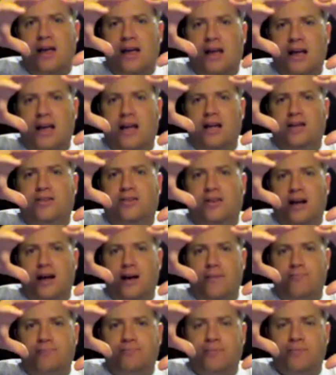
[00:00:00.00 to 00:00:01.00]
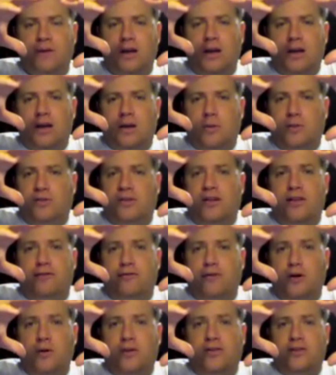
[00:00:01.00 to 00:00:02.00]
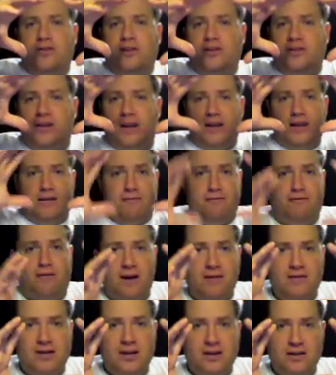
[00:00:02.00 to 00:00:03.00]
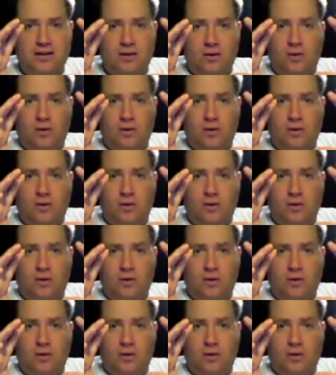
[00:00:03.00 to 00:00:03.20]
It was either focused on something in front of it